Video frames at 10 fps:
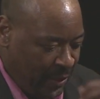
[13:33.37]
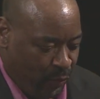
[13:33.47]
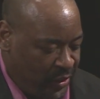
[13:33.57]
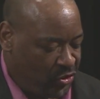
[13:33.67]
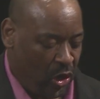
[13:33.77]

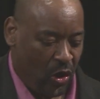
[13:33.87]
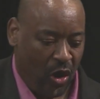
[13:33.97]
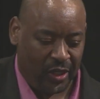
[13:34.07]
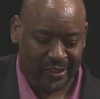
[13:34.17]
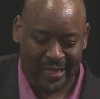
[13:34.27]
We talk
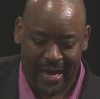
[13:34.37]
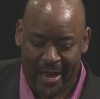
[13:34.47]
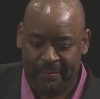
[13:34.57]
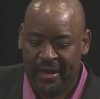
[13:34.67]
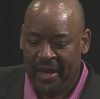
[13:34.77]
all the
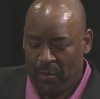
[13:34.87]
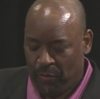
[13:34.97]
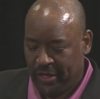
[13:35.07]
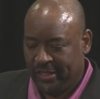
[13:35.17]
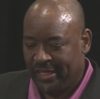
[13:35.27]
time. And
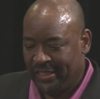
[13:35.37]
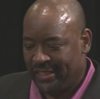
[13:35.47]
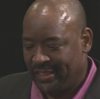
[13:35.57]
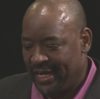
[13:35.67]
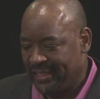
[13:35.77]
one of the things he
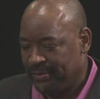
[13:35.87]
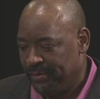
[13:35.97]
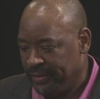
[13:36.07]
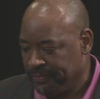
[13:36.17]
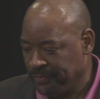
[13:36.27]
said to
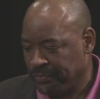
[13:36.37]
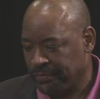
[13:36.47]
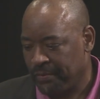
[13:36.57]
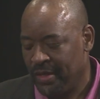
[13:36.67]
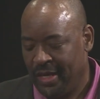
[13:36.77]
me,
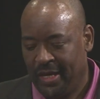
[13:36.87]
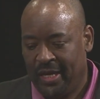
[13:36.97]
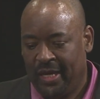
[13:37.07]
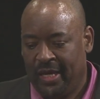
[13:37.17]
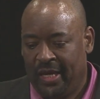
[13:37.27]

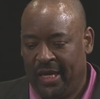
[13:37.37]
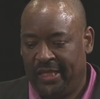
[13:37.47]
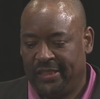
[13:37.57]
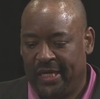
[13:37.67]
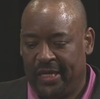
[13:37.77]
he
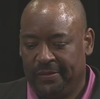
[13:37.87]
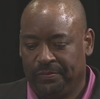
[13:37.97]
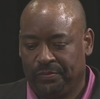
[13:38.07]
said,